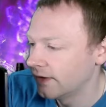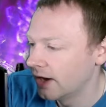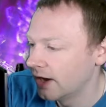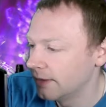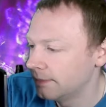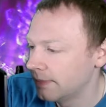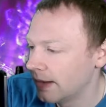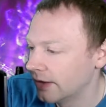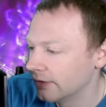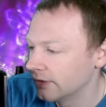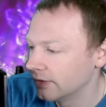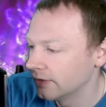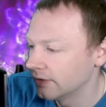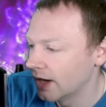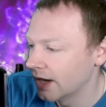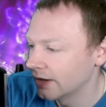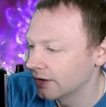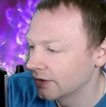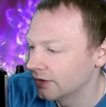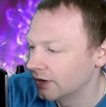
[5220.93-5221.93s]
£5 of
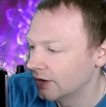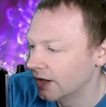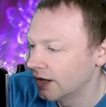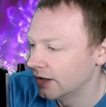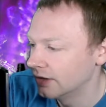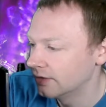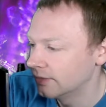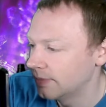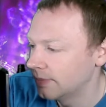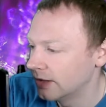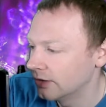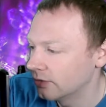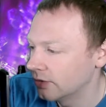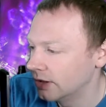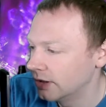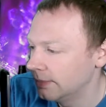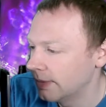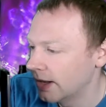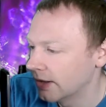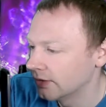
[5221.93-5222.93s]
tax to then spend
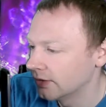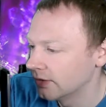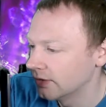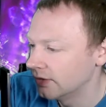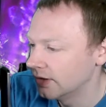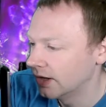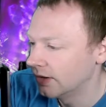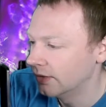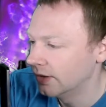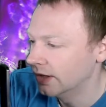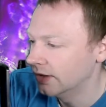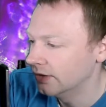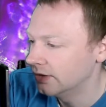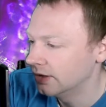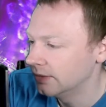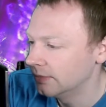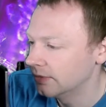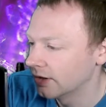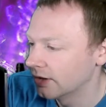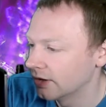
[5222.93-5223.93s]
£20 to sell it. It
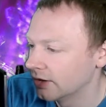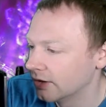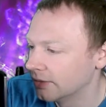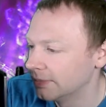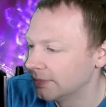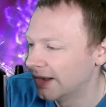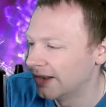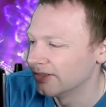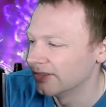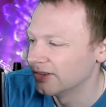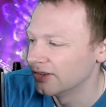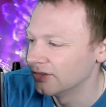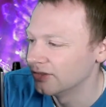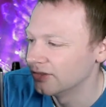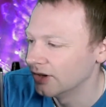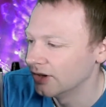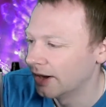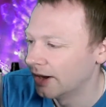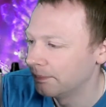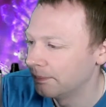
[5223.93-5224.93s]
seems like a good plan, says
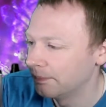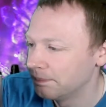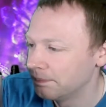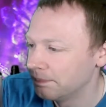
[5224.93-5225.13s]
Jal.